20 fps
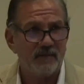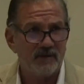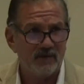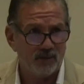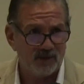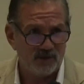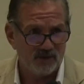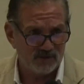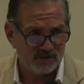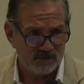
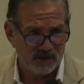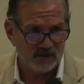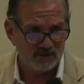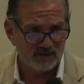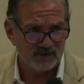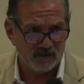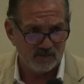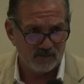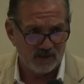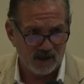when you steal
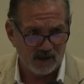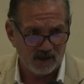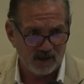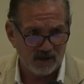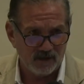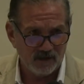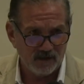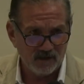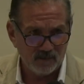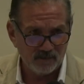
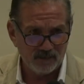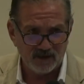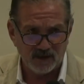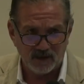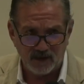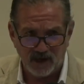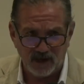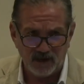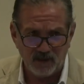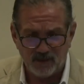somebody. But the
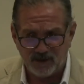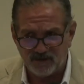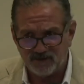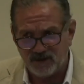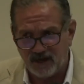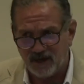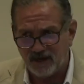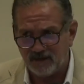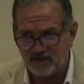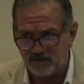guy who has
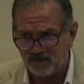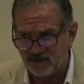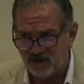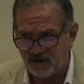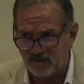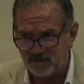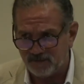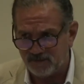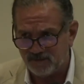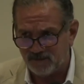negative
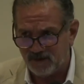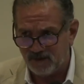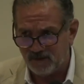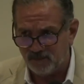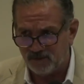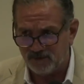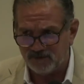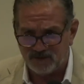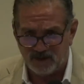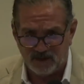self-esteem
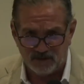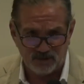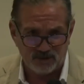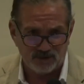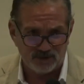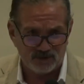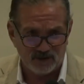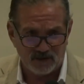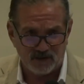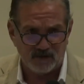will steal your
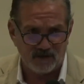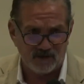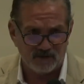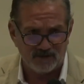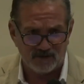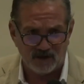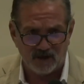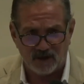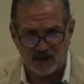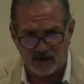shit and then
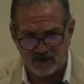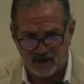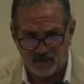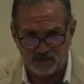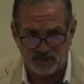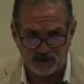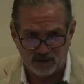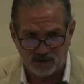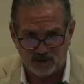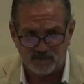say, I'll
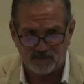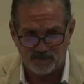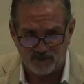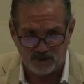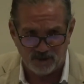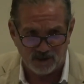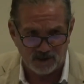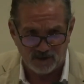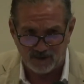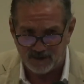help you look
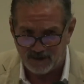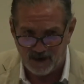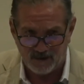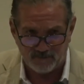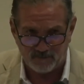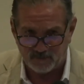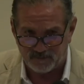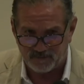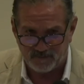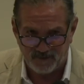for it, and
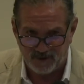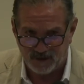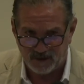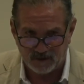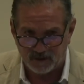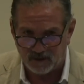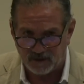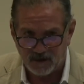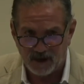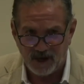never
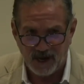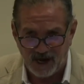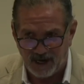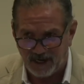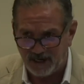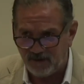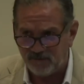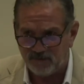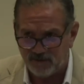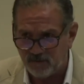feel
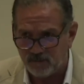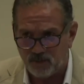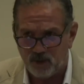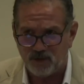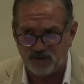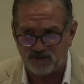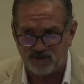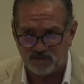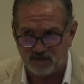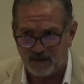any
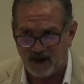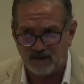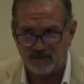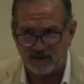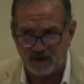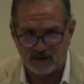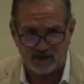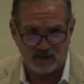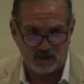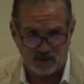remorse about
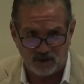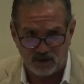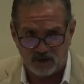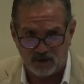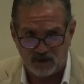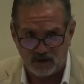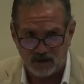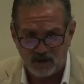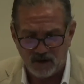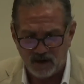that at
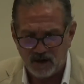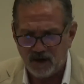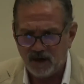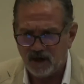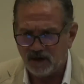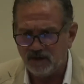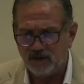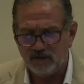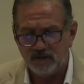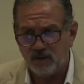all.
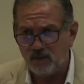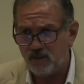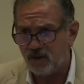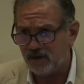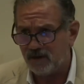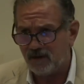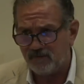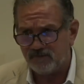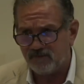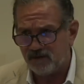And you don't
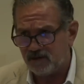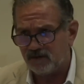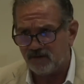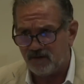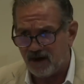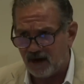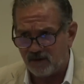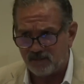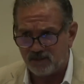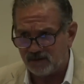want to ever
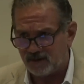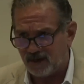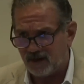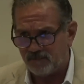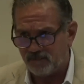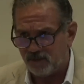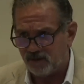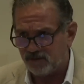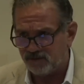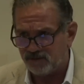interact with that
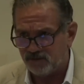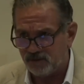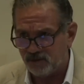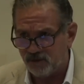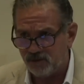person. You